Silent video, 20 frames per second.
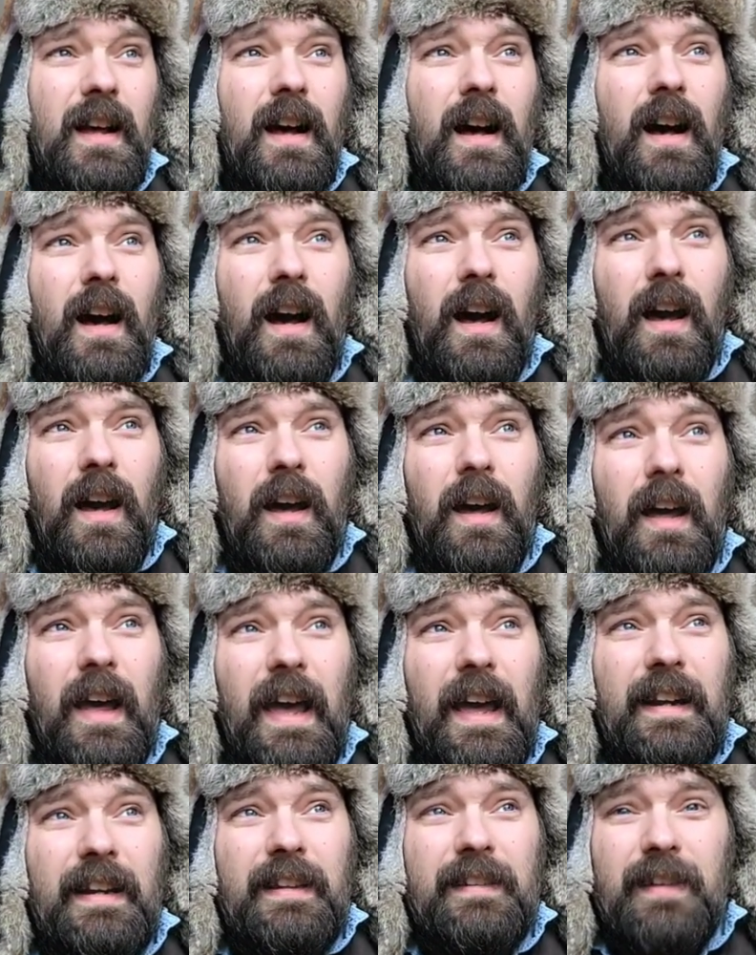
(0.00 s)
uh,
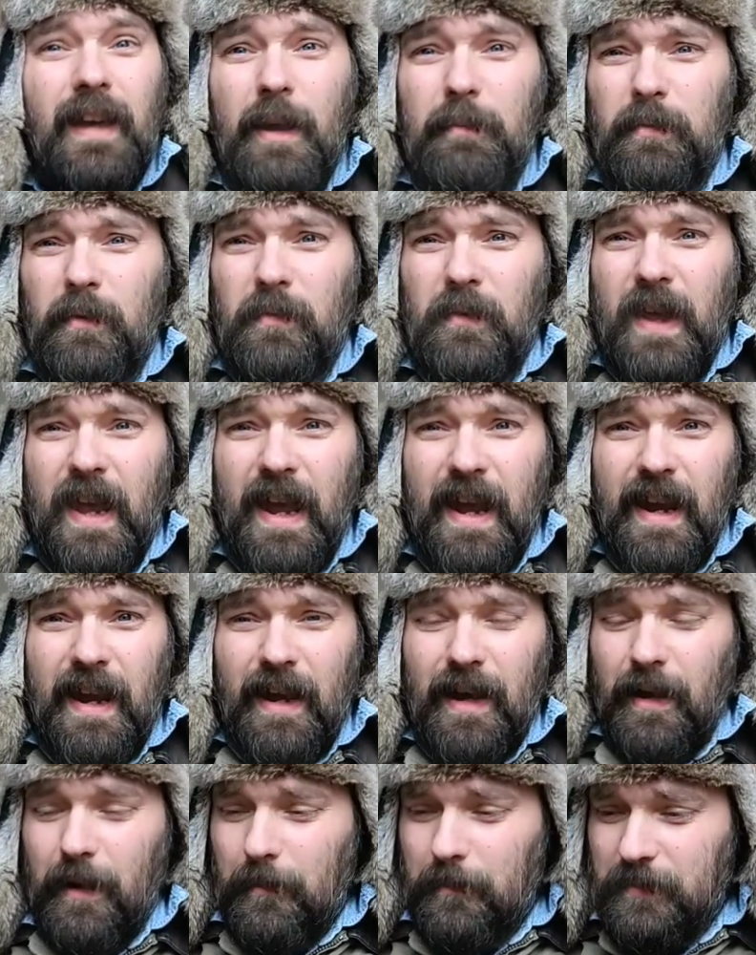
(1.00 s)
any type of
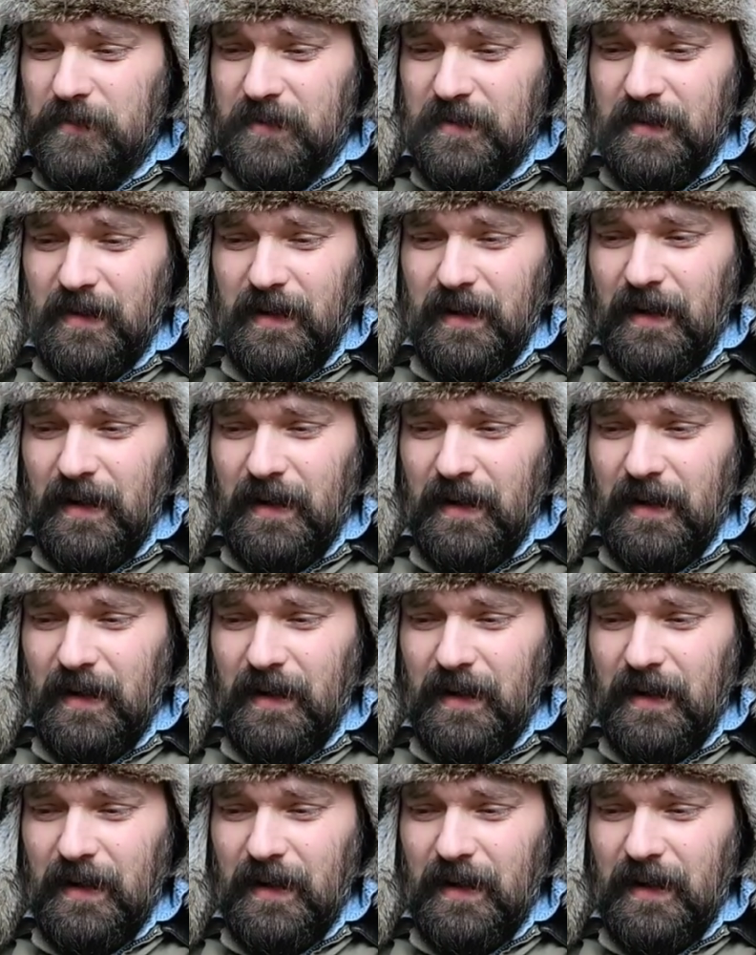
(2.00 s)
camps.